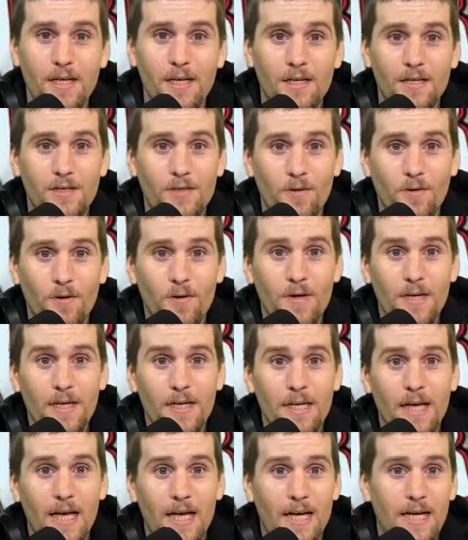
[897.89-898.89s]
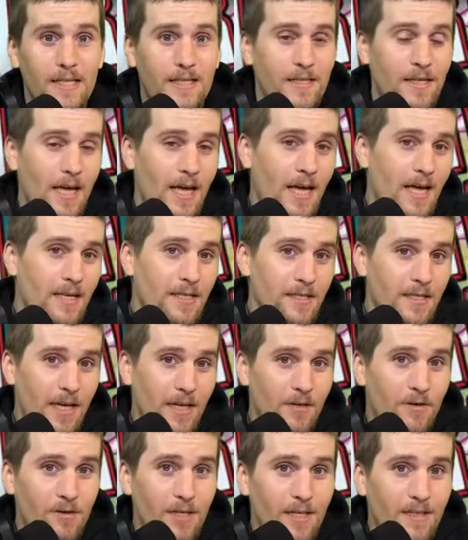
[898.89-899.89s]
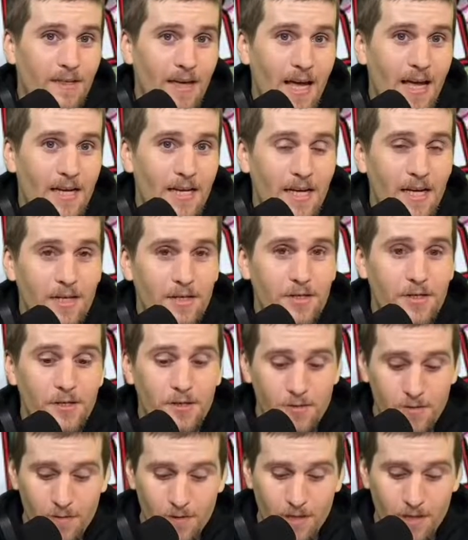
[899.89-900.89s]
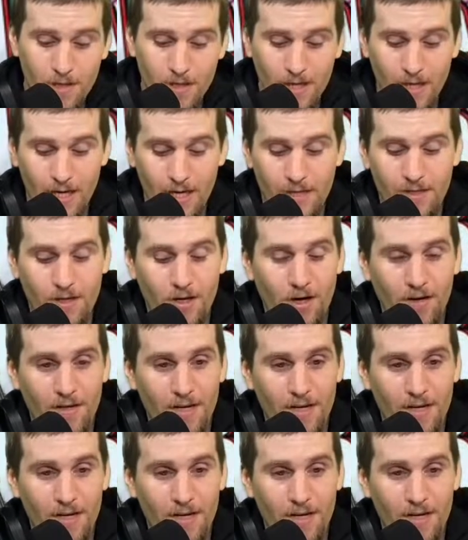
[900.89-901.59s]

story, and it's a single contained issue. It's called The